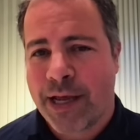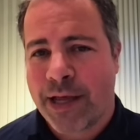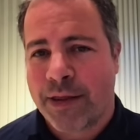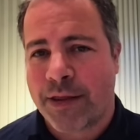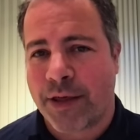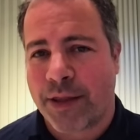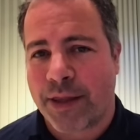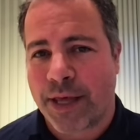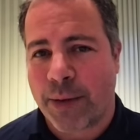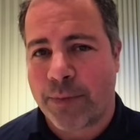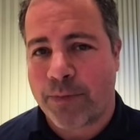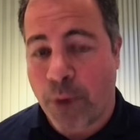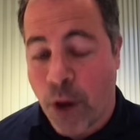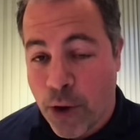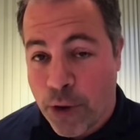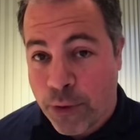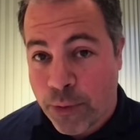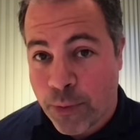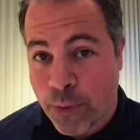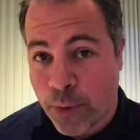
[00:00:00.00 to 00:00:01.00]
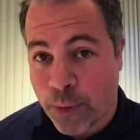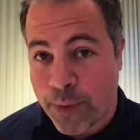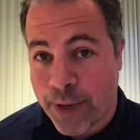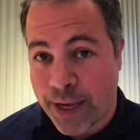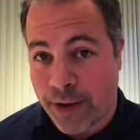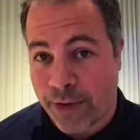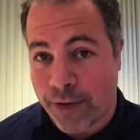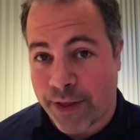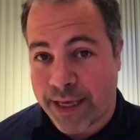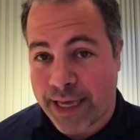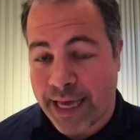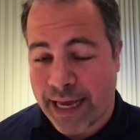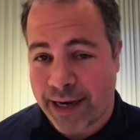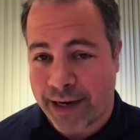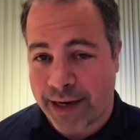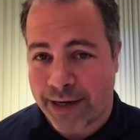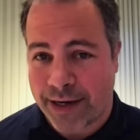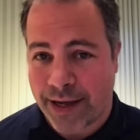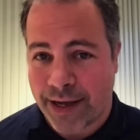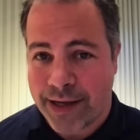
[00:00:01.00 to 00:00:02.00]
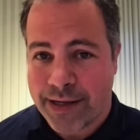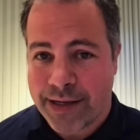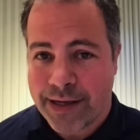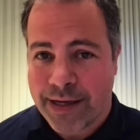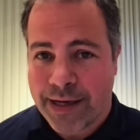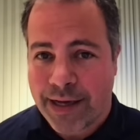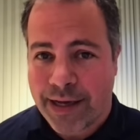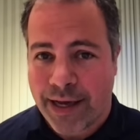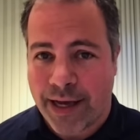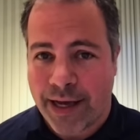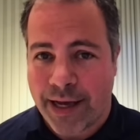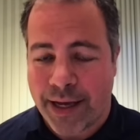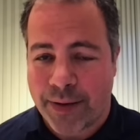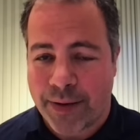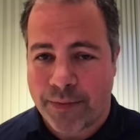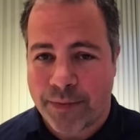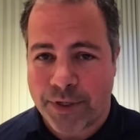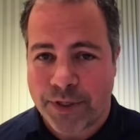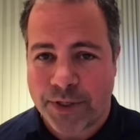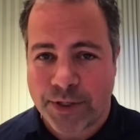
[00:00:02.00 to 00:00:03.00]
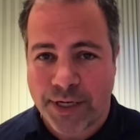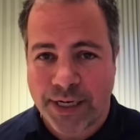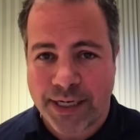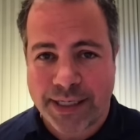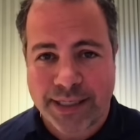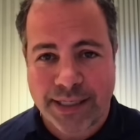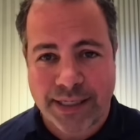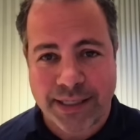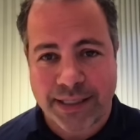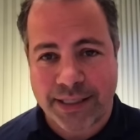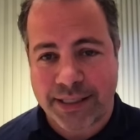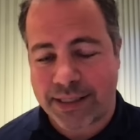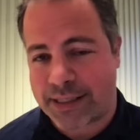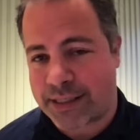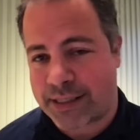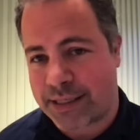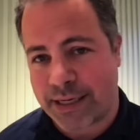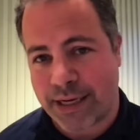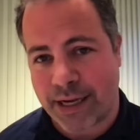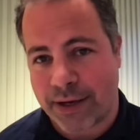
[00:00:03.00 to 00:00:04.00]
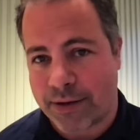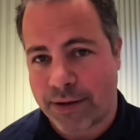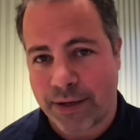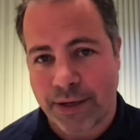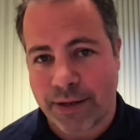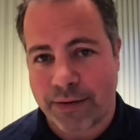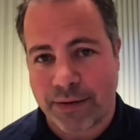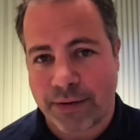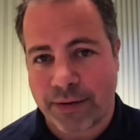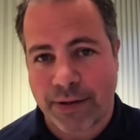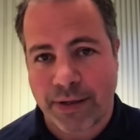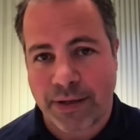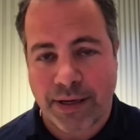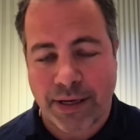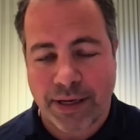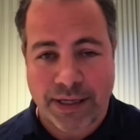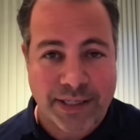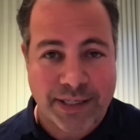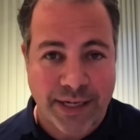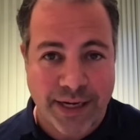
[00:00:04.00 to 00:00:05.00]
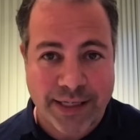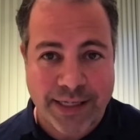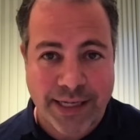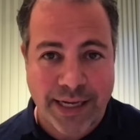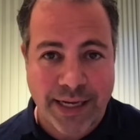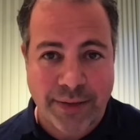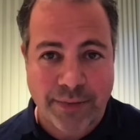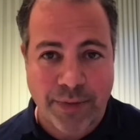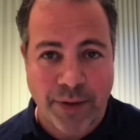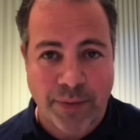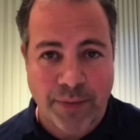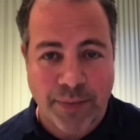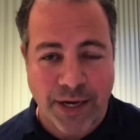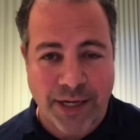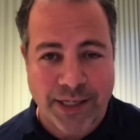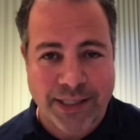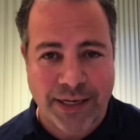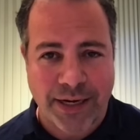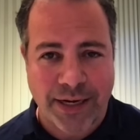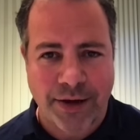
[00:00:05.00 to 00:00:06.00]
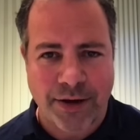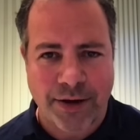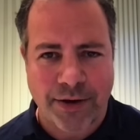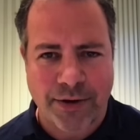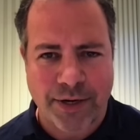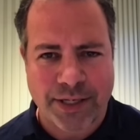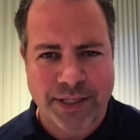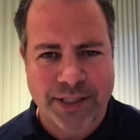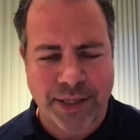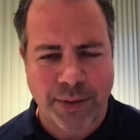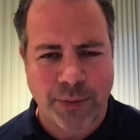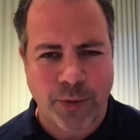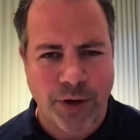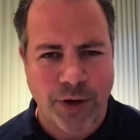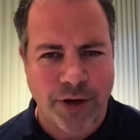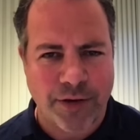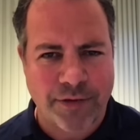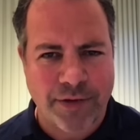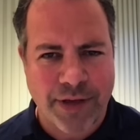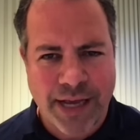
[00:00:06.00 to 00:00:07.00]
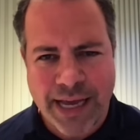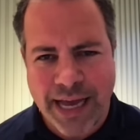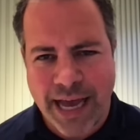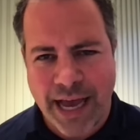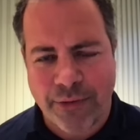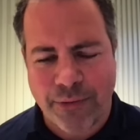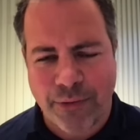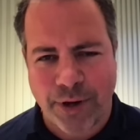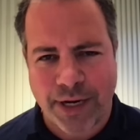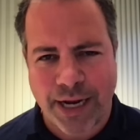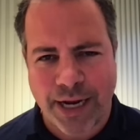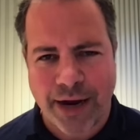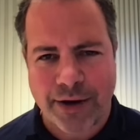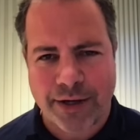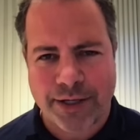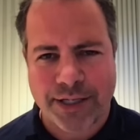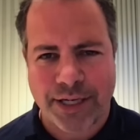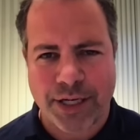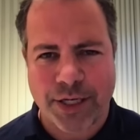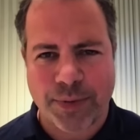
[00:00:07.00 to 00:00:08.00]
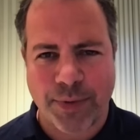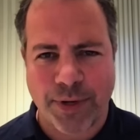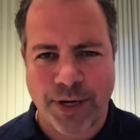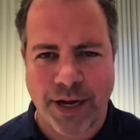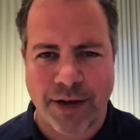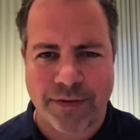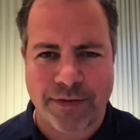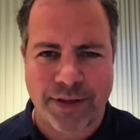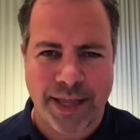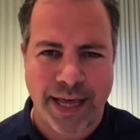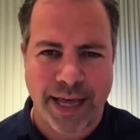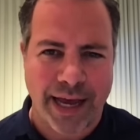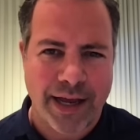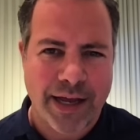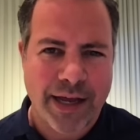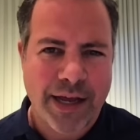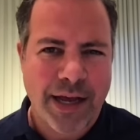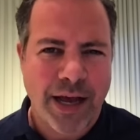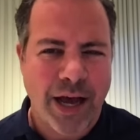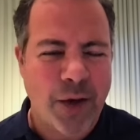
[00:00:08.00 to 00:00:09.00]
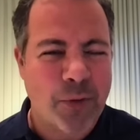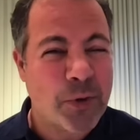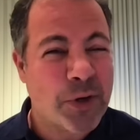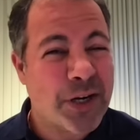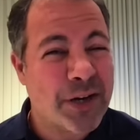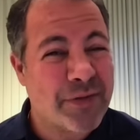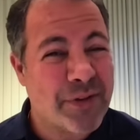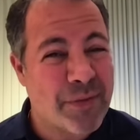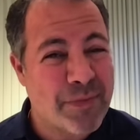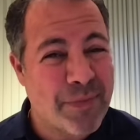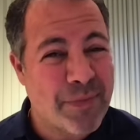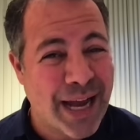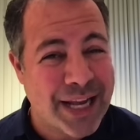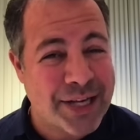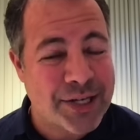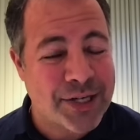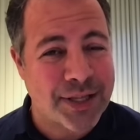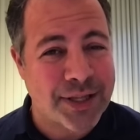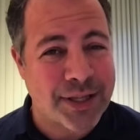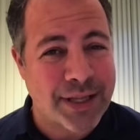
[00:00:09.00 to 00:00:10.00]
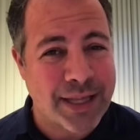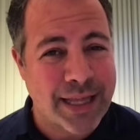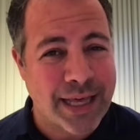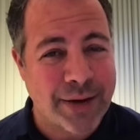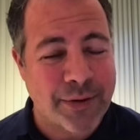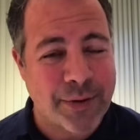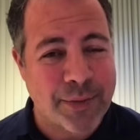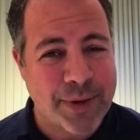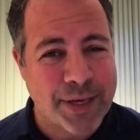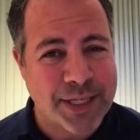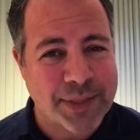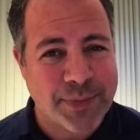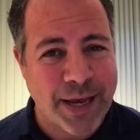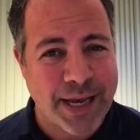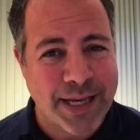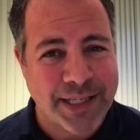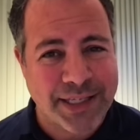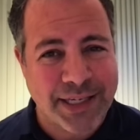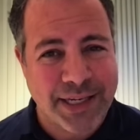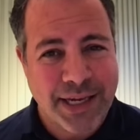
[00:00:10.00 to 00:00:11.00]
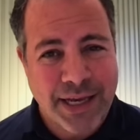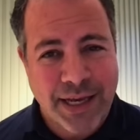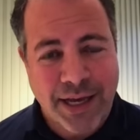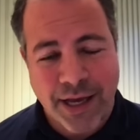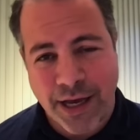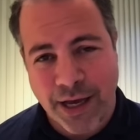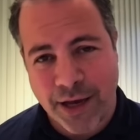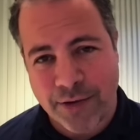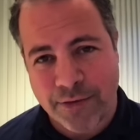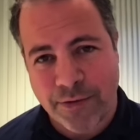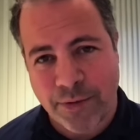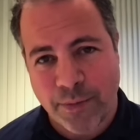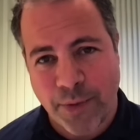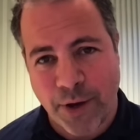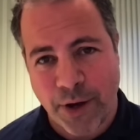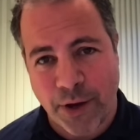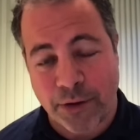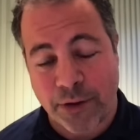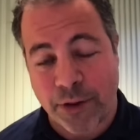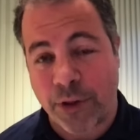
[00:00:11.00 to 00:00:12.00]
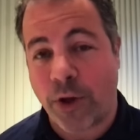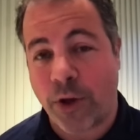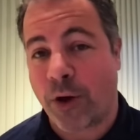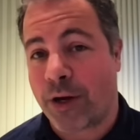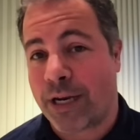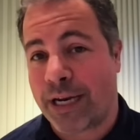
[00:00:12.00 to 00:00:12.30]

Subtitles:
that they're both will be on the calendar. Madrid is, you know, exciting, but Barcelona is somewhat of F1 heritage. But after that, I wouldn't have imagined that there would be space for both, not